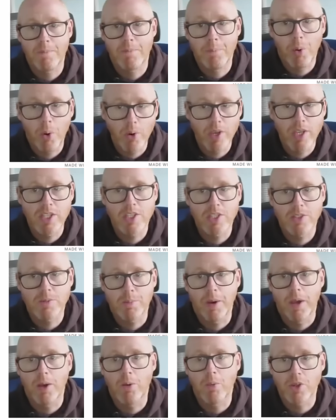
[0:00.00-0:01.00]
points,
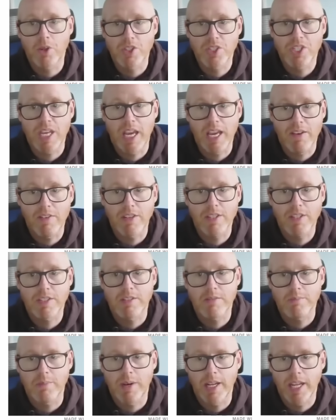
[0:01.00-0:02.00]
but it would save us
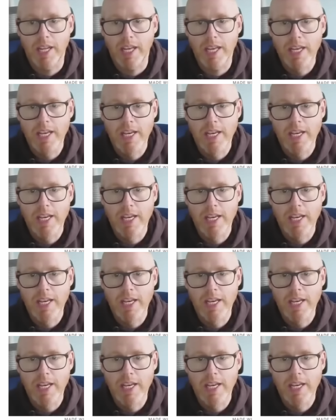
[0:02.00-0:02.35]
some money.